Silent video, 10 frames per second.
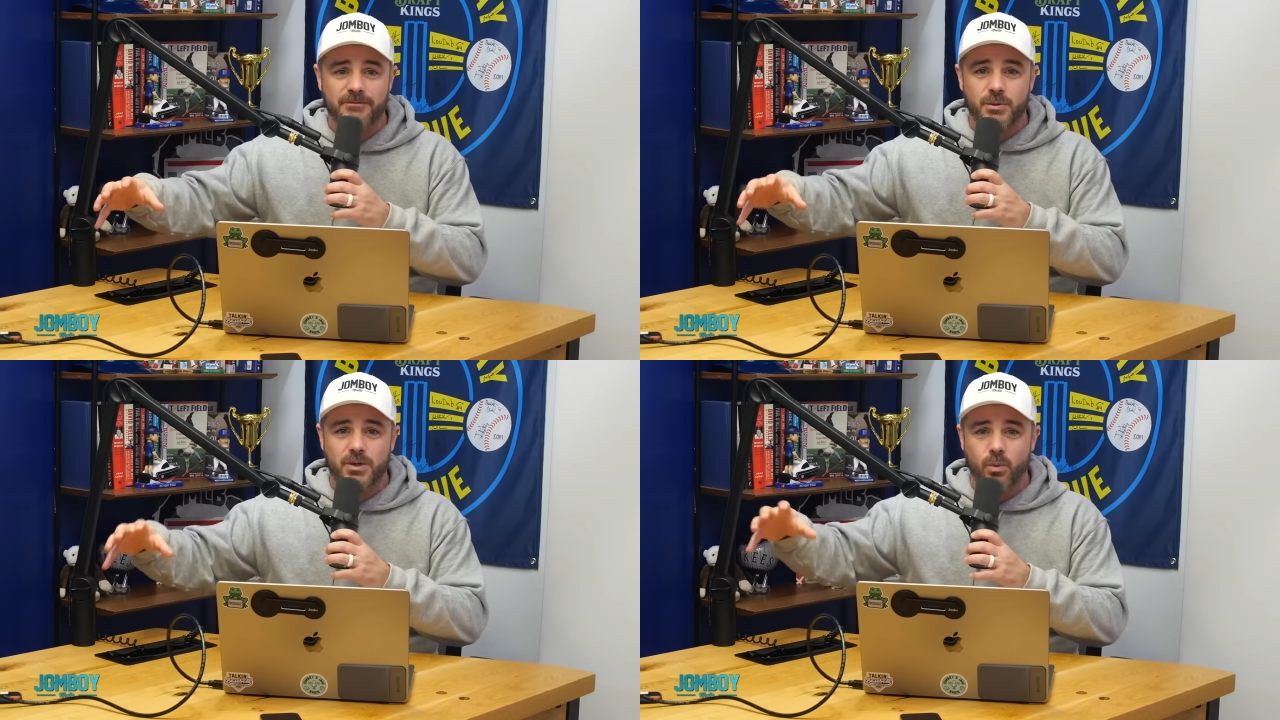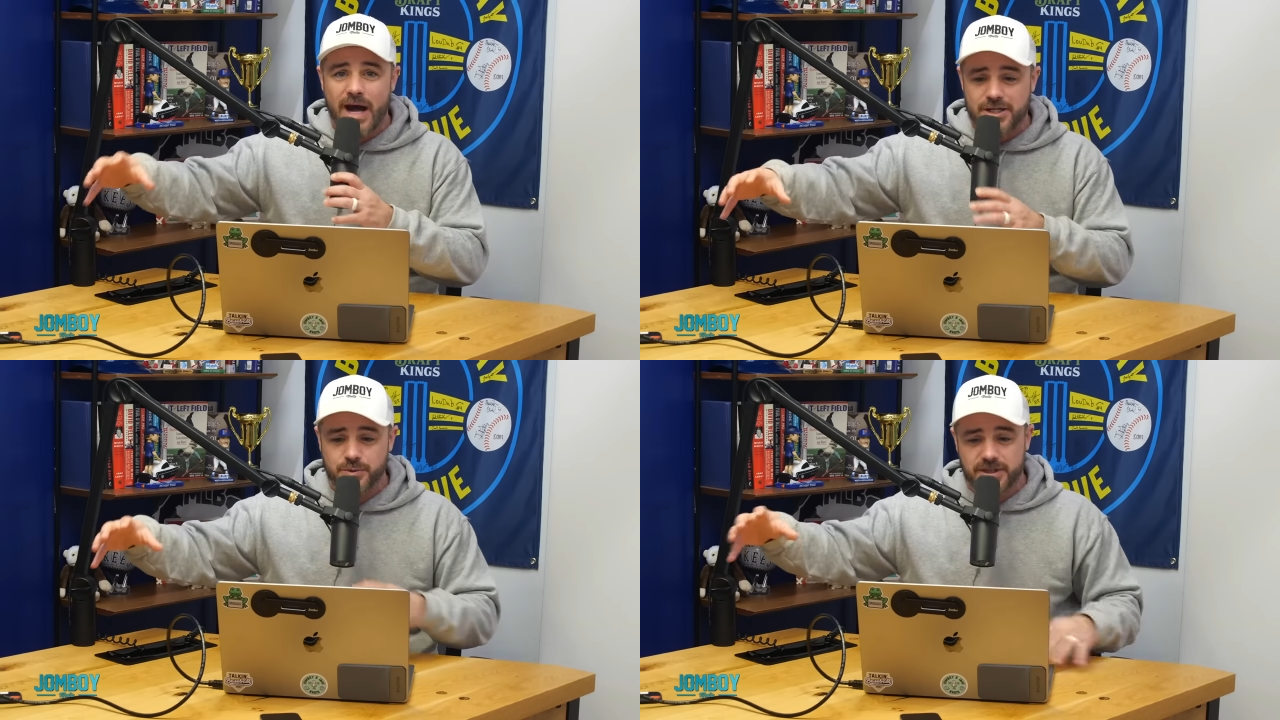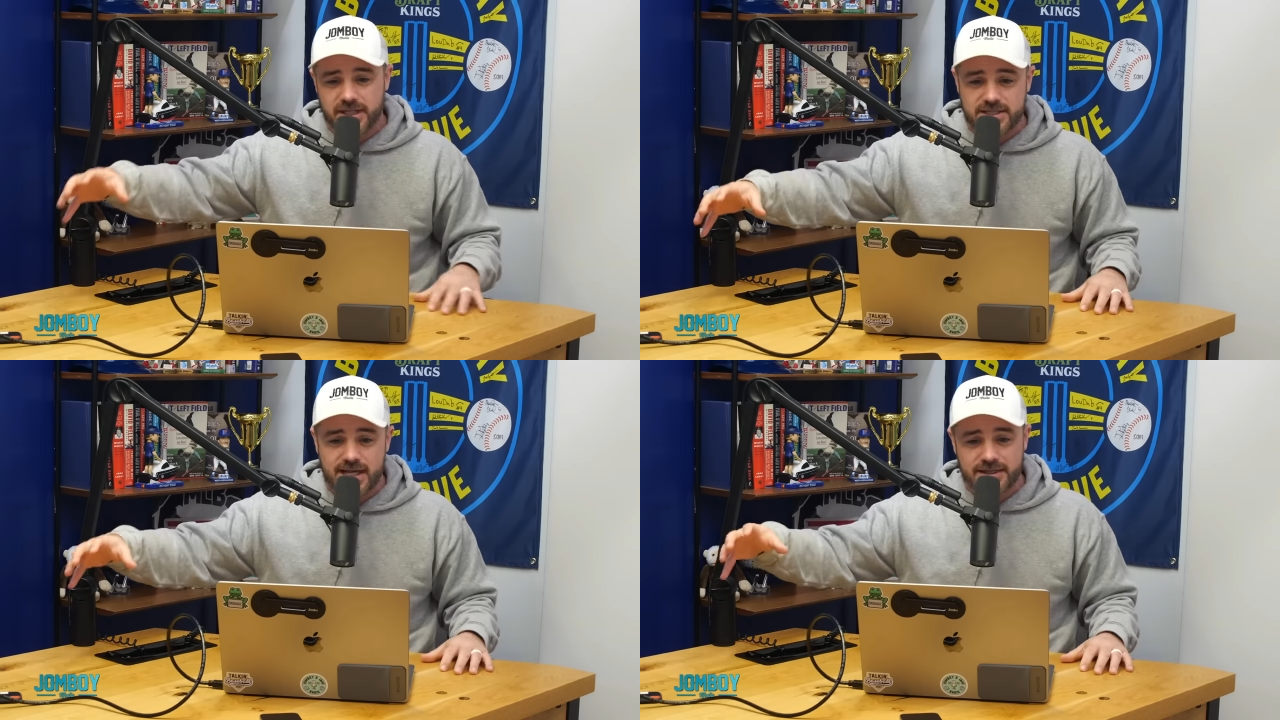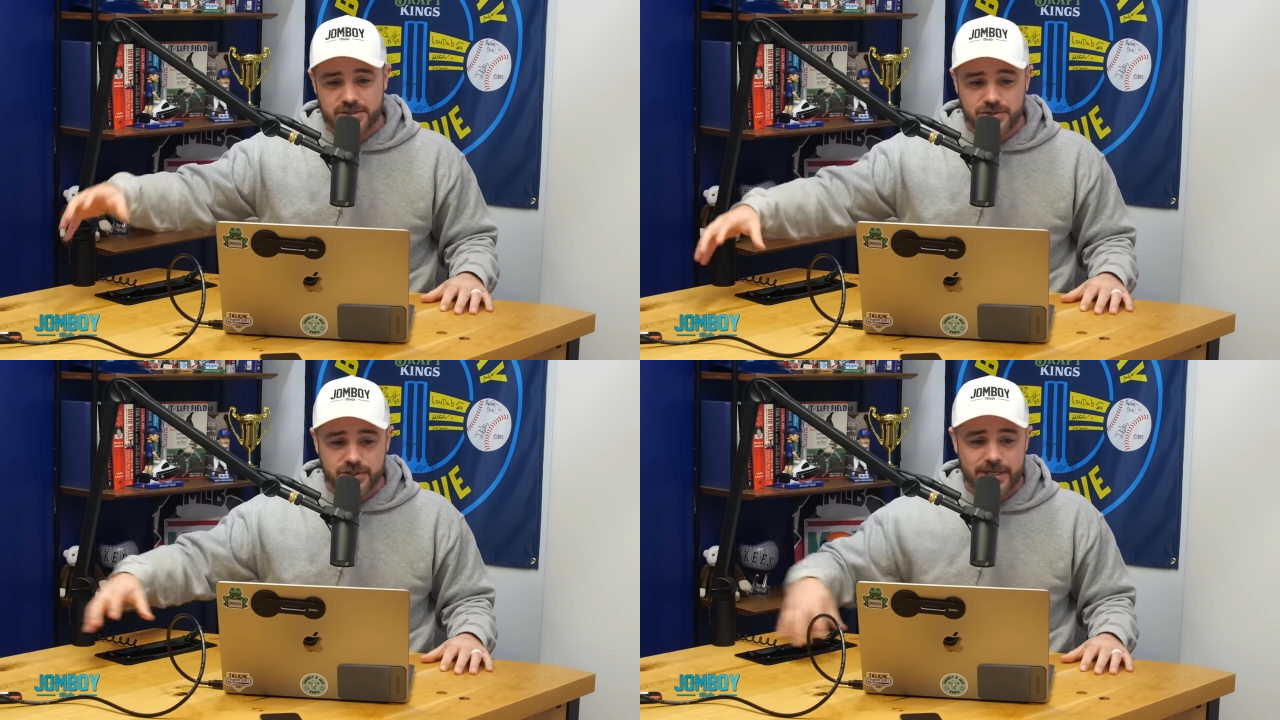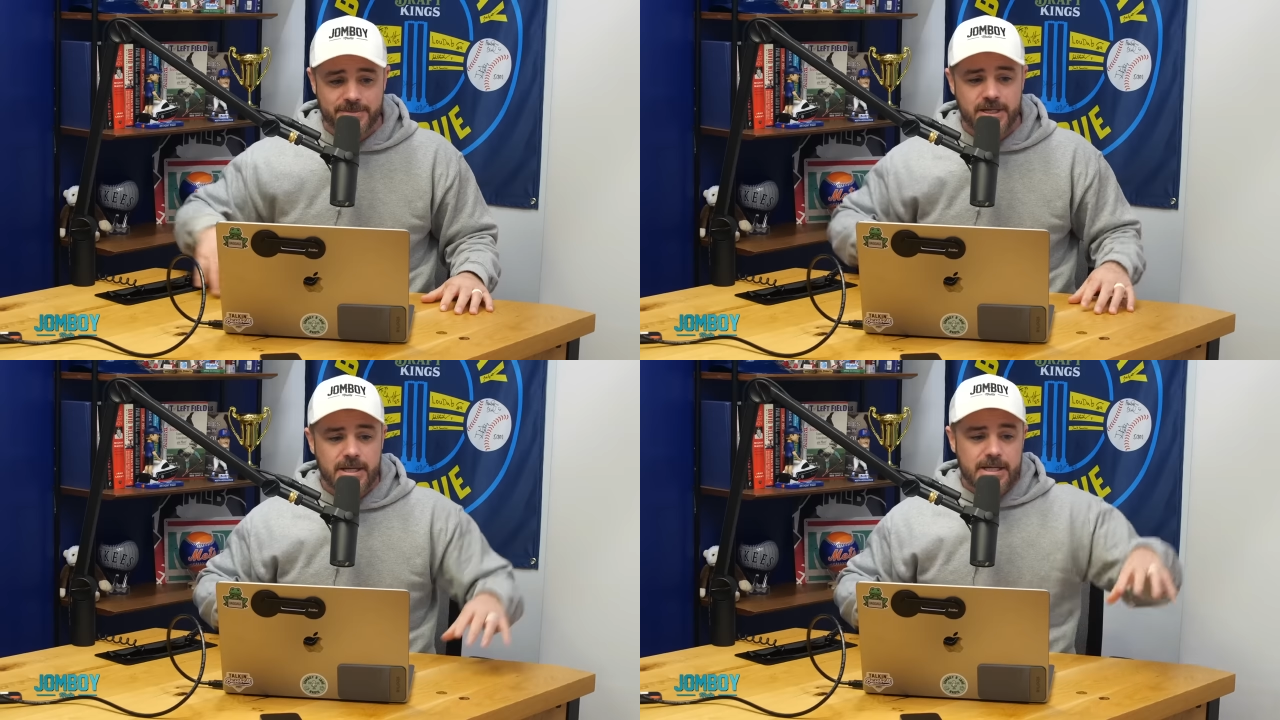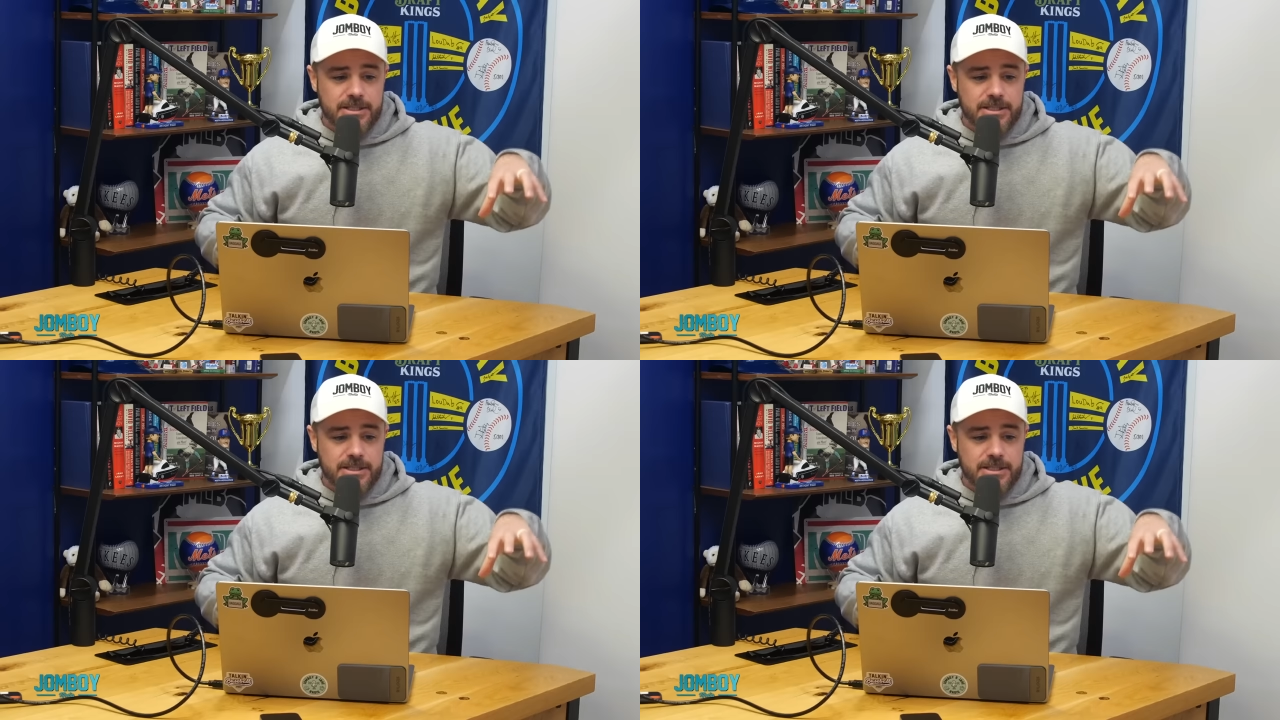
if you want to watch with us on the streams,